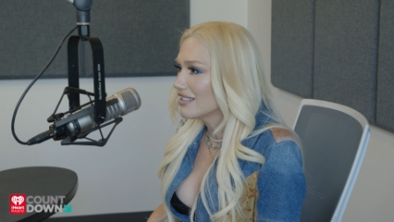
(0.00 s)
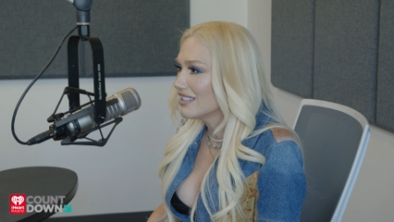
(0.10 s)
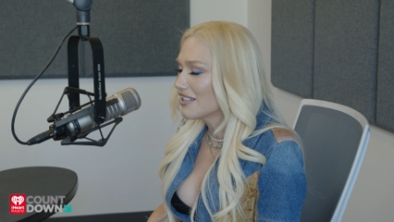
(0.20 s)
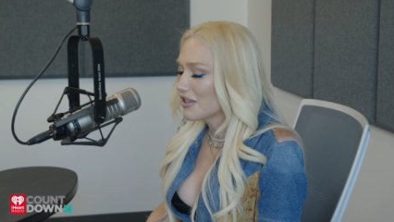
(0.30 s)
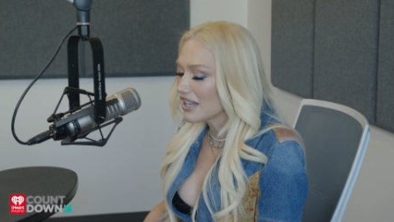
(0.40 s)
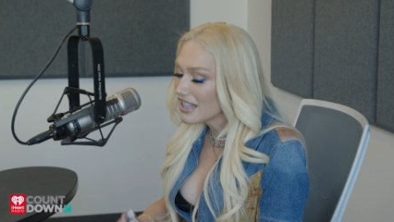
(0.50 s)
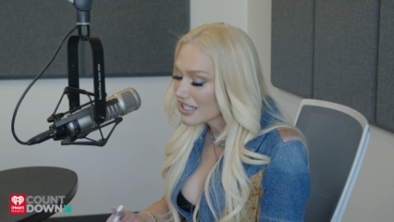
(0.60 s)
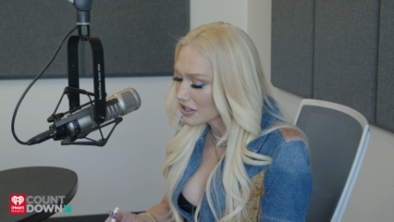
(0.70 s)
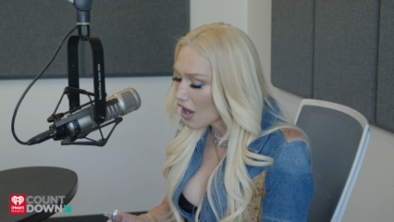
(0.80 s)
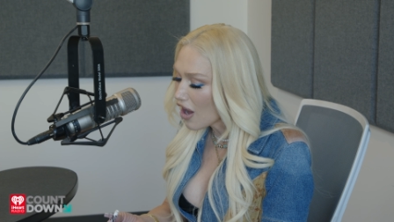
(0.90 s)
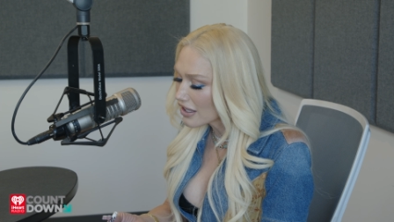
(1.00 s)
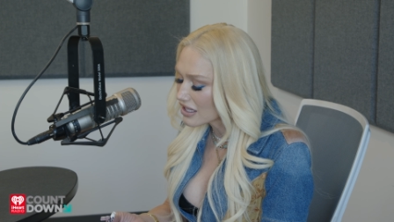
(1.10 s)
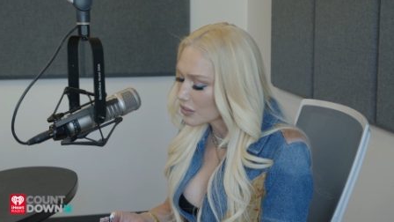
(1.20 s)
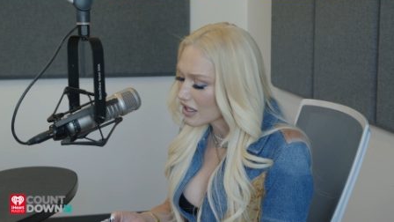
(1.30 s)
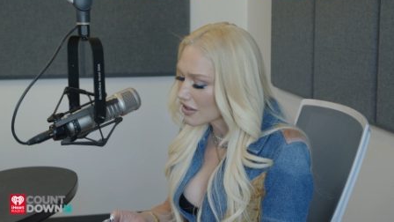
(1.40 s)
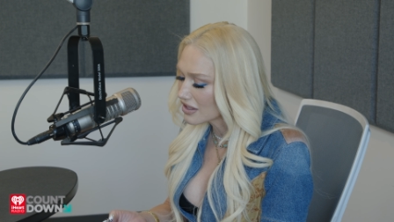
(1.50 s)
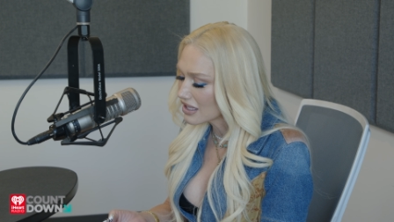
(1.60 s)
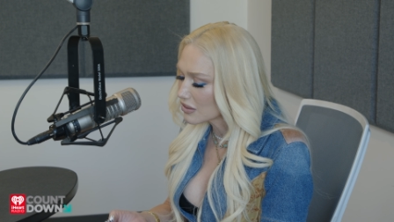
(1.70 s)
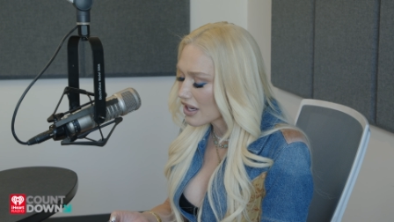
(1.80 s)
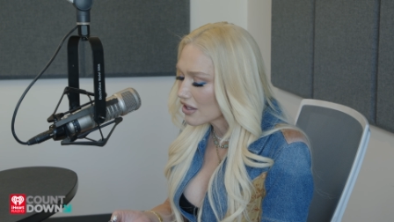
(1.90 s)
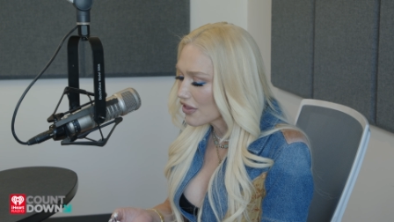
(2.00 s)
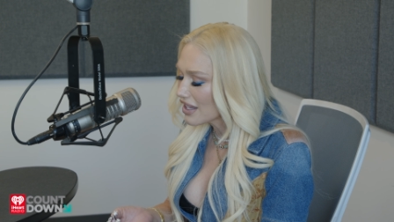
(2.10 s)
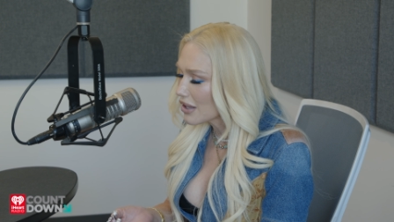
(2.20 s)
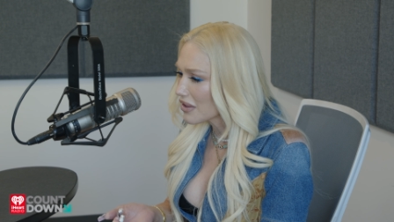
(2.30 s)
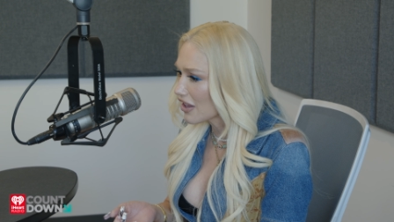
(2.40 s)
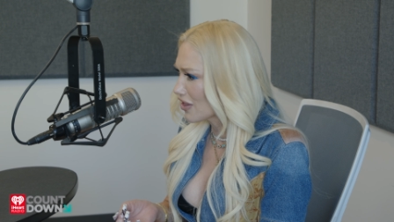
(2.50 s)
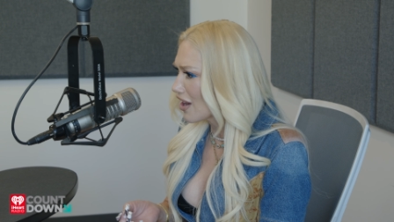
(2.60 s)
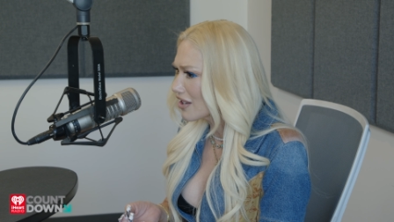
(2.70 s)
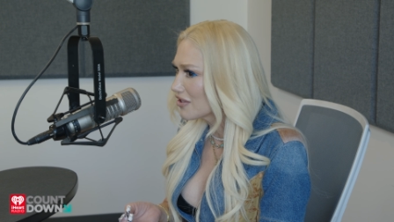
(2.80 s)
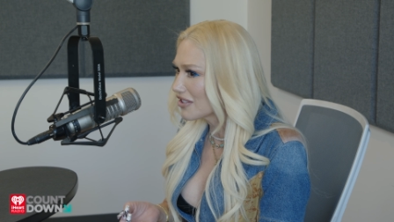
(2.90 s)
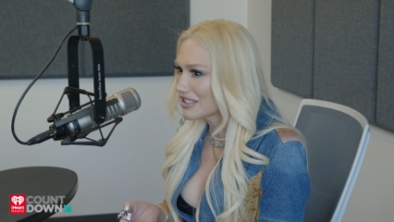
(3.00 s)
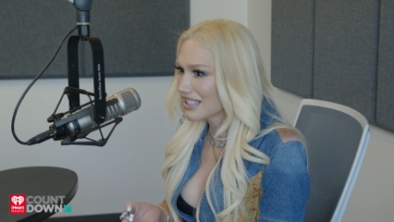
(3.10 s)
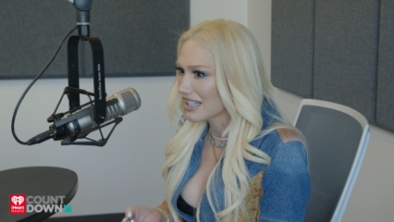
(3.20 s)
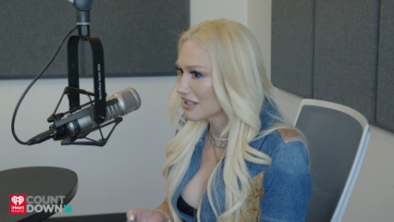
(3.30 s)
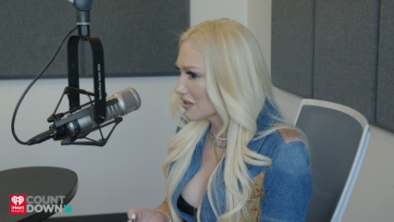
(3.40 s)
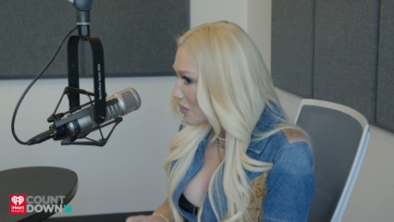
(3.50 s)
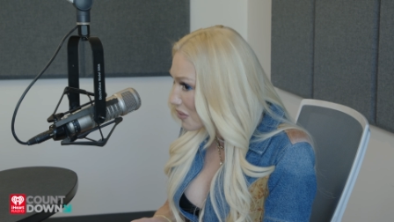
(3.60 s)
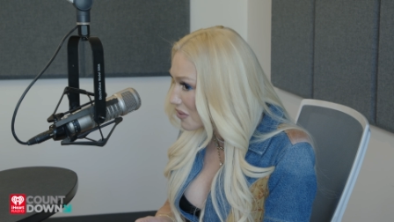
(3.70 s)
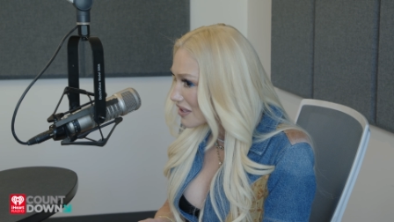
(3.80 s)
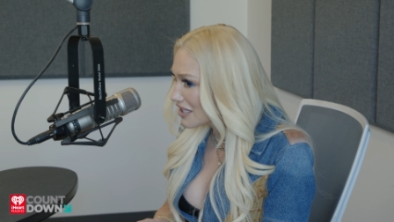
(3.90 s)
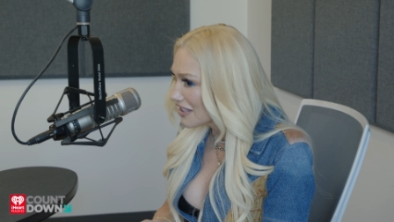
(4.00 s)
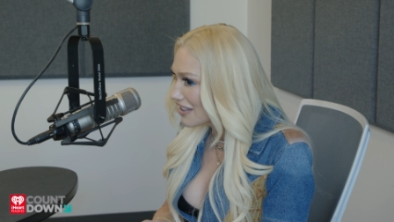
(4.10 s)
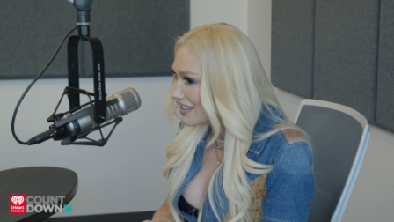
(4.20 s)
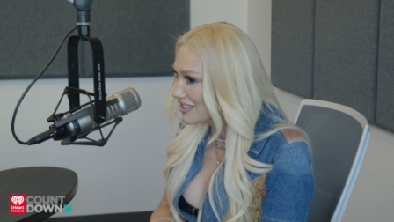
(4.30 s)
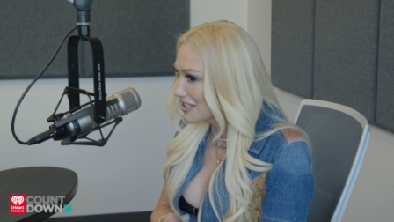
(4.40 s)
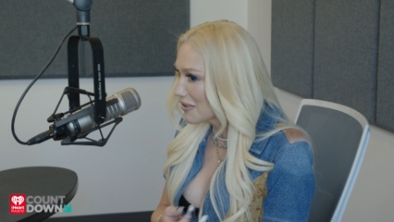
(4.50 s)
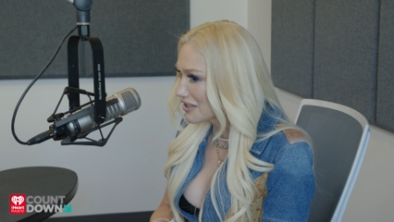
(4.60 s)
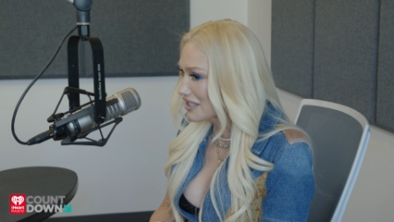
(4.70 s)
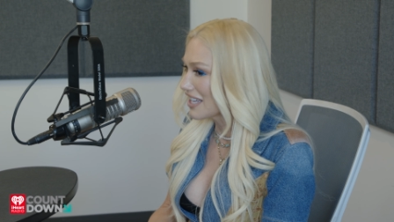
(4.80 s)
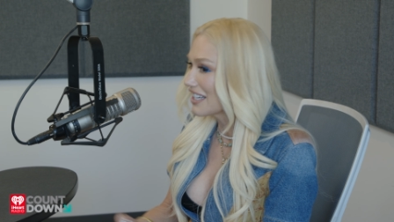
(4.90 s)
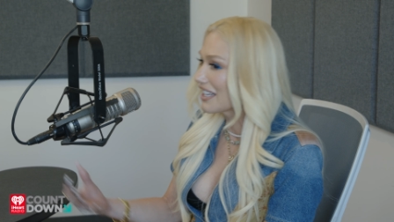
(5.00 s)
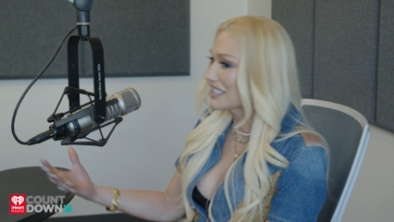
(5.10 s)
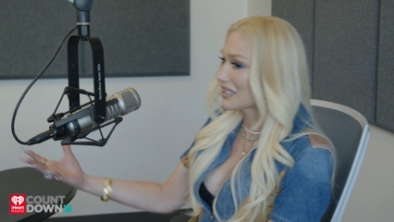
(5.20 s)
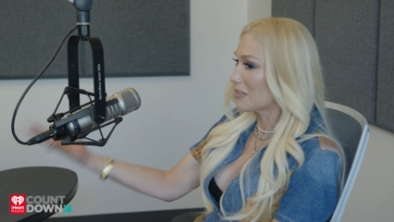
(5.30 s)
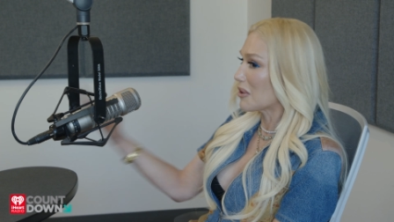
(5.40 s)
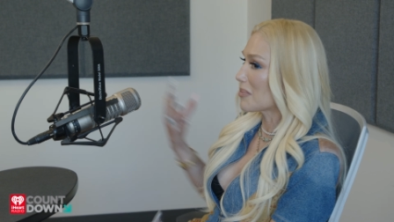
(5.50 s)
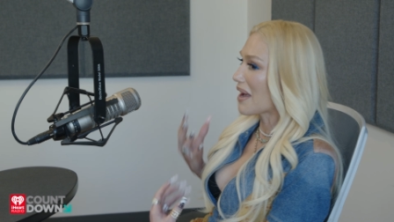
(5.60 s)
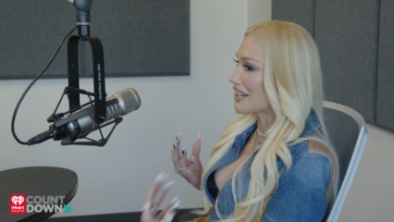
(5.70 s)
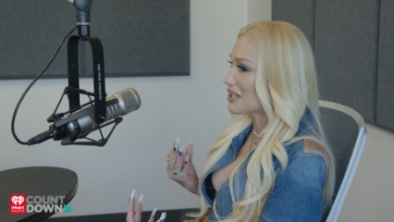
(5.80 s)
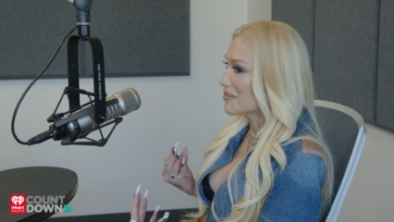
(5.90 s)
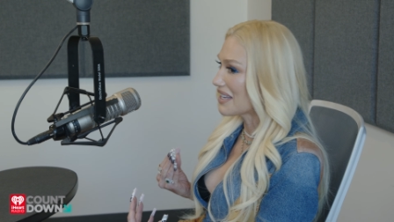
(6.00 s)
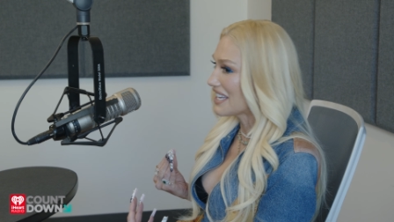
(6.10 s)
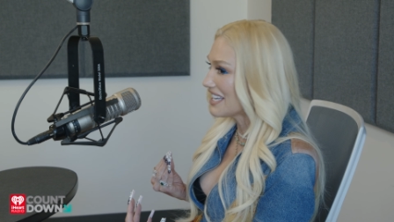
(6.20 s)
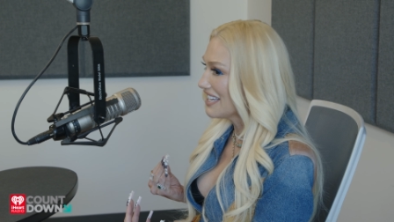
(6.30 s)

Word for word: you know, in the song, it's one of those things where I don't think I really thought of those things through until the song was done and it spoke back to me.